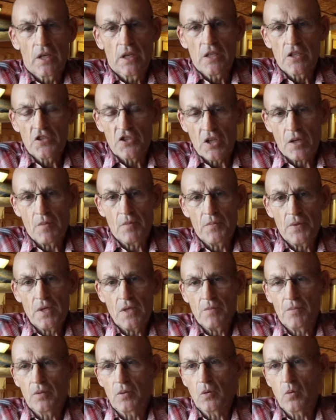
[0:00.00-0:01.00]
Some
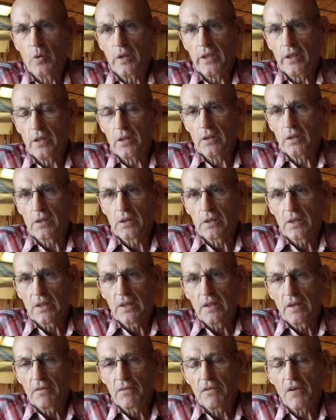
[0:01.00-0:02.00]
people will
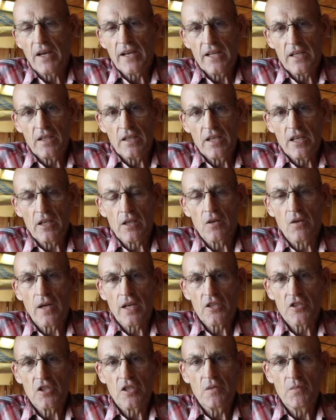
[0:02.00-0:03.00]
find an
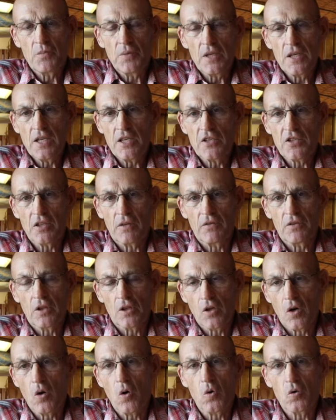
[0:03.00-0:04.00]
interesting piece of
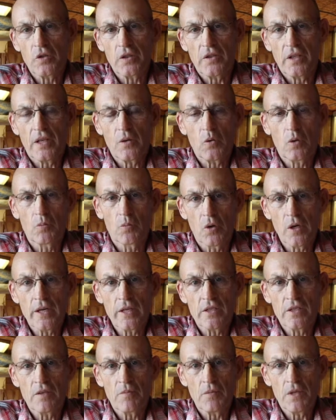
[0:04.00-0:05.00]
their own that they will
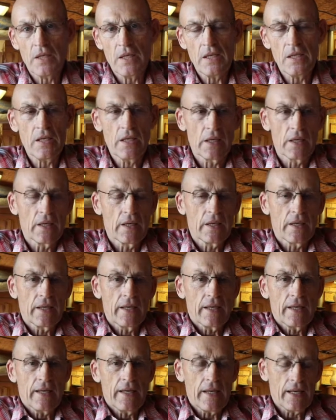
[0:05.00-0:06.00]
bring to me,
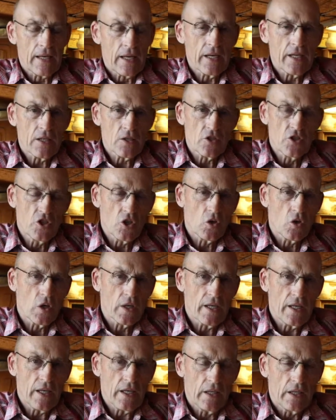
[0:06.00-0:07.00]
and I
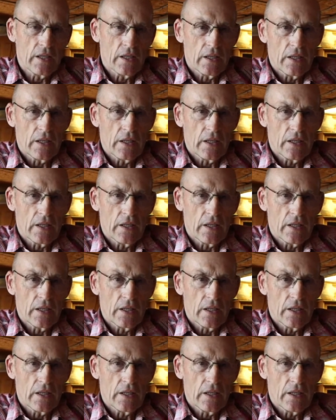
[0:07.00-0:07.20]
enjoy